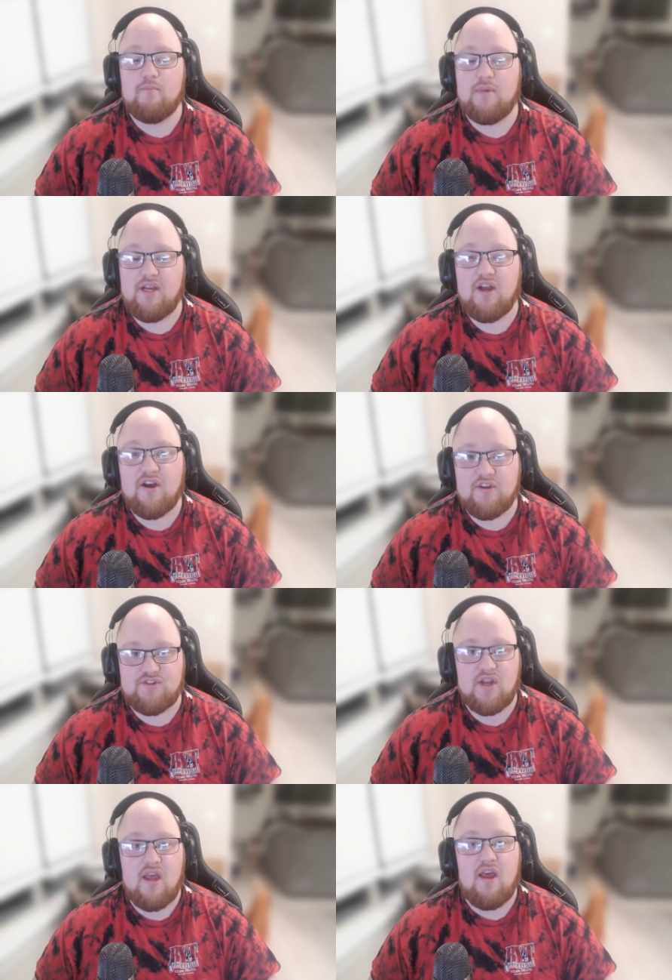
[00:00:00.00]

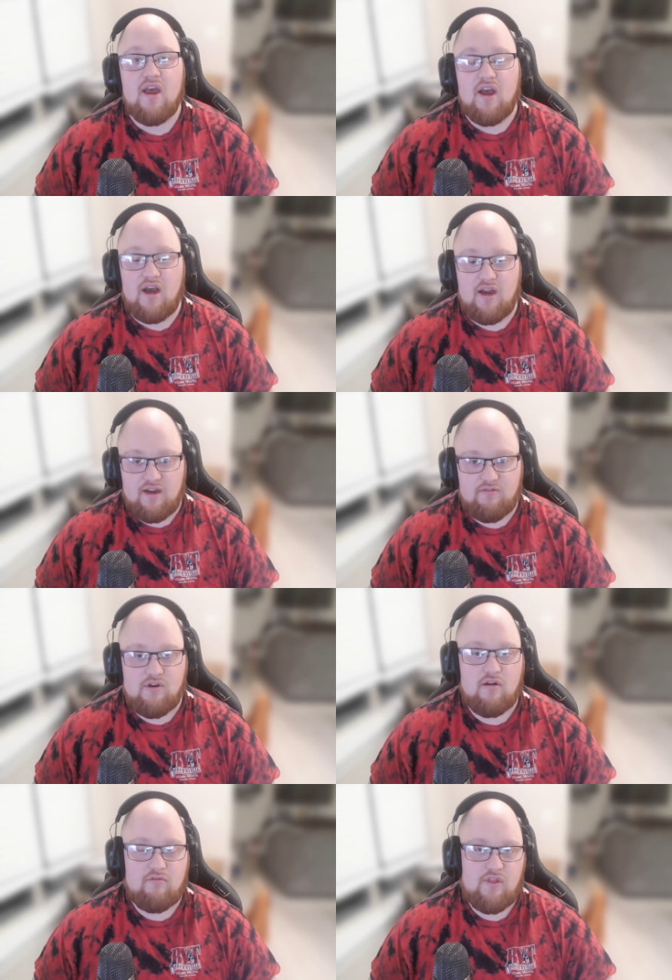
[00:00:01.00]
because I have
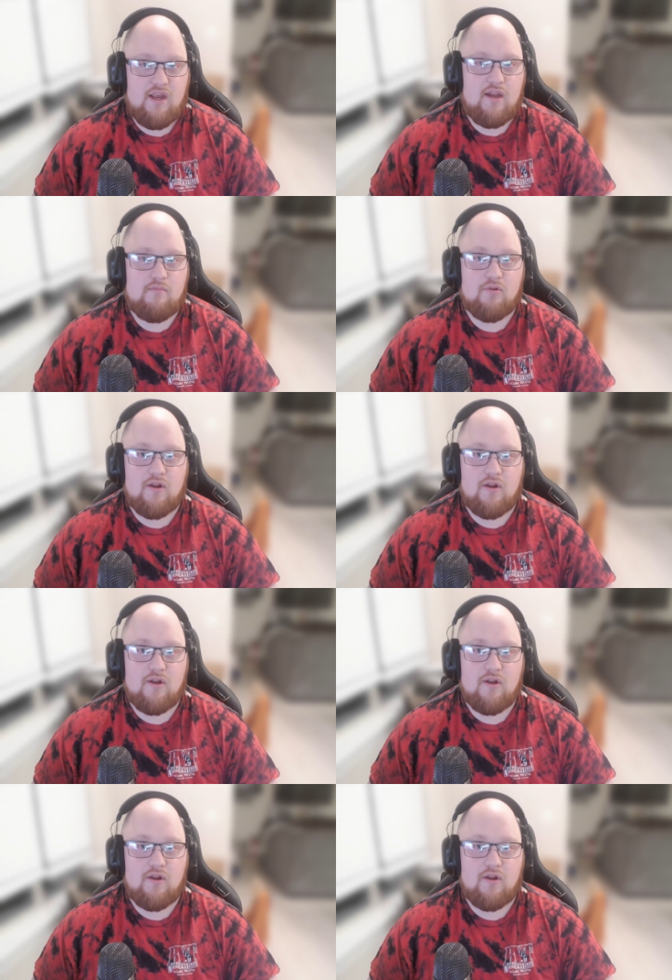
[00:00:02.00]
gone for the A+,